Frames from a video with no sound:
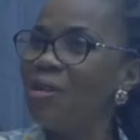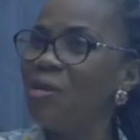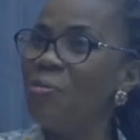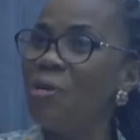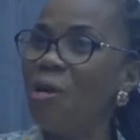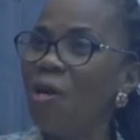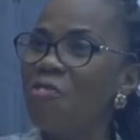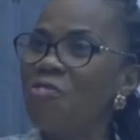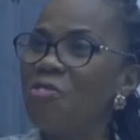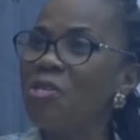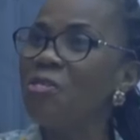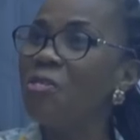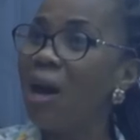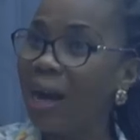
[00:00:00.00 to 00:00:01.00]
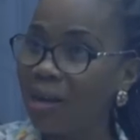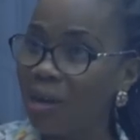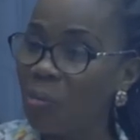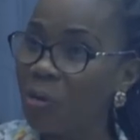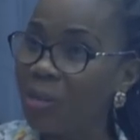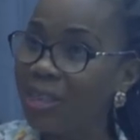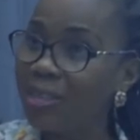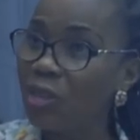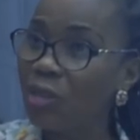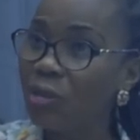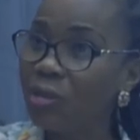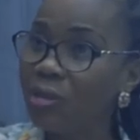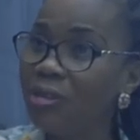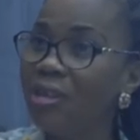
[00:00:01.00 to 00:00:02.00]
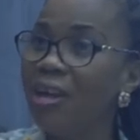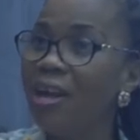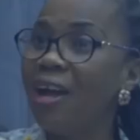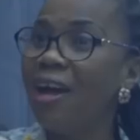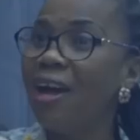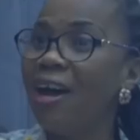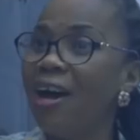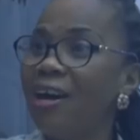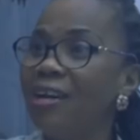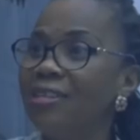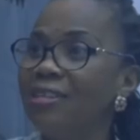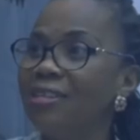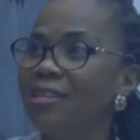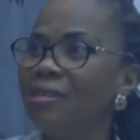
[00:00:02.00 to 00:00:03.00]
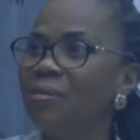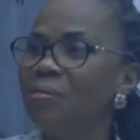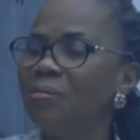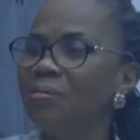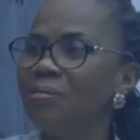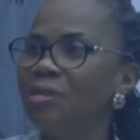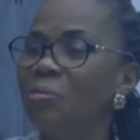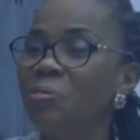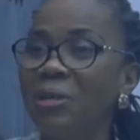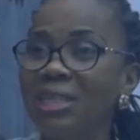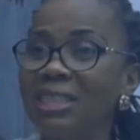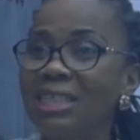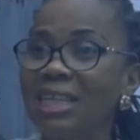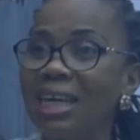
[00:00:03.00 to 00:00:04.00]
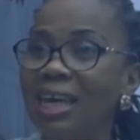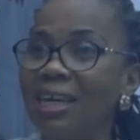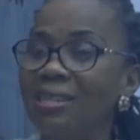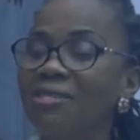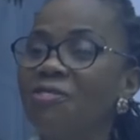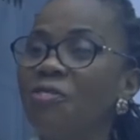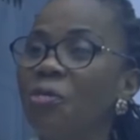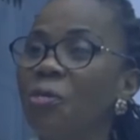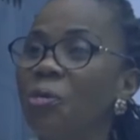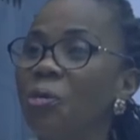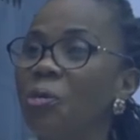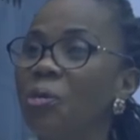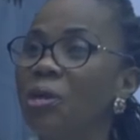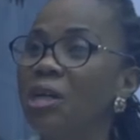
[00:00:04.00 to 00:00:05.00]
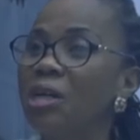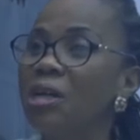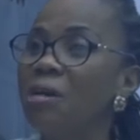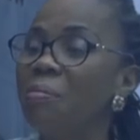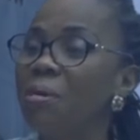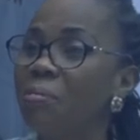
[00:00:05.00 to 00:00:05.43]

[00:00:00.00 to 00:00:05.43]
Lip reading: they'll be offering you accommodation and plane ticket for a